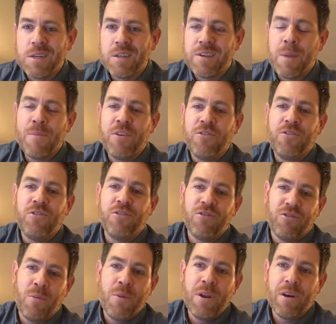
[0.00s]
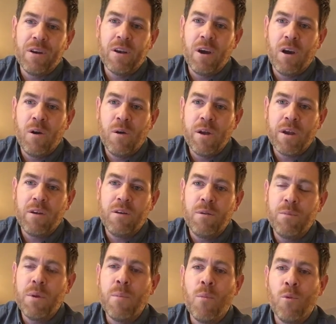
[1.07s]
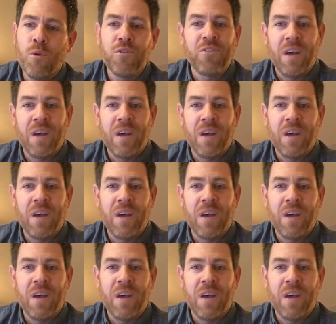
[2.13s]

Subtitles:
and as I mentioned just a minute ago, it couldn't be more